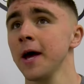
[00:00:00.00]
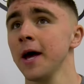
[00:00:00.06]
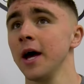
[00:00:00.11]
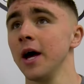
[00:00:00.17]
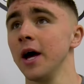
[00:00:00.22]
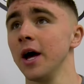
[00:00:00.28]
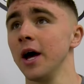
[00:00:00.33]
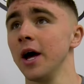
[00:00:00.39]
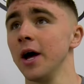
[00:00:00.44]

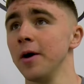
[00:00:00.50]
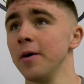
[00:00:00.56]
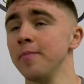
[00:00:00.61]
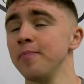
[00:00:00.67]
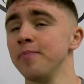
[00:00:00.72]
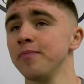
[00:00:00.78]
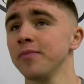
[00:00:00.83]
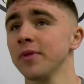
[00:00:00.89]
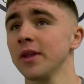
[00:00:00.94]

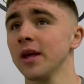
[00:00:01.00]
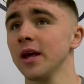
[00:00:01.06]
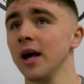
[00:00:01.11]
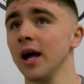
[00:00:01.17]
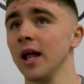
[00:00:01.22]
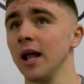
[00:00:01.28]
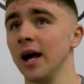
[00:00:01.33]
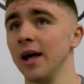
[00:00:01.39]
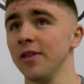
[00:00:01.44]

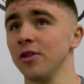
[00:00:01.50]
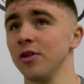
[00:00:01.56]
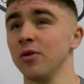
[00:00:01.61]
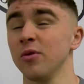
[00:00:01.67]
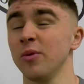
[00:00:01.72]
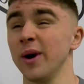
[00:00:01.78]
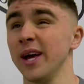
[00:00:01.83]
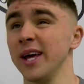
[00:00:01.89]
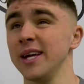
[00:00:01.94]
I like
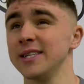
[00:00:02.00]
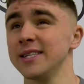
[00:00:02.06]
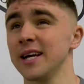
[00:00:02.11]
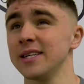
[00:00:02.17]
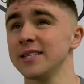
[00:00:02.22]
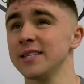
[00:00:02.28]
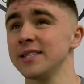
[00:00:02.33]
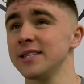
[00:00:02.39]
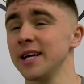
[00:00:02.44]
the way he
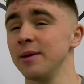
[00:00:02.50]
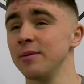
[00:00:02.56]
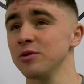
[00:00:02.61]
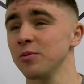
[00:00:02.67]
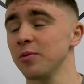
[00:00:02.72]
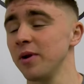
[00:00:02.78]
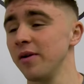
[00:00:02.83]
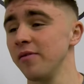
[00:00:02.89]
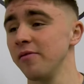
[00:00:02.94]
sets his teams
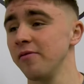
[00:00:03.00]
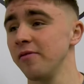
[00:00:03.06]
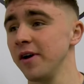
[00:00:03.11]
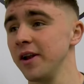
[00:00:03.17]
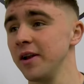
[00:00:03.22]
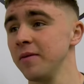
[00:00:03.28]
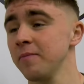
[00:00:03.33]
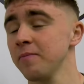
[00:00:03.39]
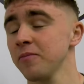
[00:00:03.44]
up and
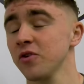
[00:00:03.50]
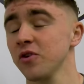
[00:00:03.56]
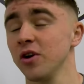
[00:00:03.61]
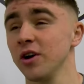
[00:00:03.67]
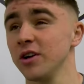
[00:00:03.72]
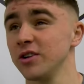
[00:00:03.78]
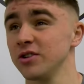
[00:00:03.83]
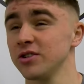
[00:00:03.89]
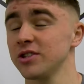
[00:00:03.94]
everything. So
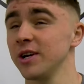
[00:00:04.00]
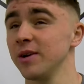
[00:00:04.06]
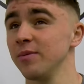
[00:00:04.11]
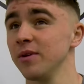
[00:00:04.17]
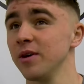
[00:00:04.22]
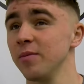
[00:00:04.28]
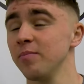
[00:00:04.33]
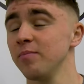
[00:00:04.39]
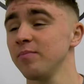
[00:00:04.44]
it just seemed
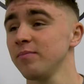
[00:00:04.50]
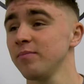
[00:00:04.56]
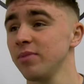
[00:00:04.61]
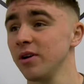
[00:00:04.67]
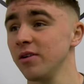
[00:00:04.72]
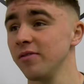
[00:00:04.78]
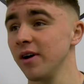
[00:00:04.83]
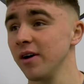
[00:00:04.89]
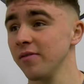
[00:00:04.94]
the
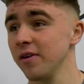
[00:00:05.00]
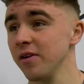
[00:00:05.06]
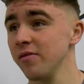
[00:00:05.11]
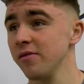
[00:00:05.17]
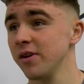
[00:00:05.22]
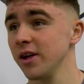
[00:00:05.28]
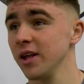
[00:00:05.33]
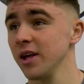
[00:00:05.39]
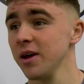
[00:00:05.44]
perfect fit,
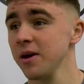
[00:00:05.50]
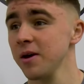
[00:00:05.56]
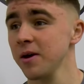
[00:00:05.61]
really.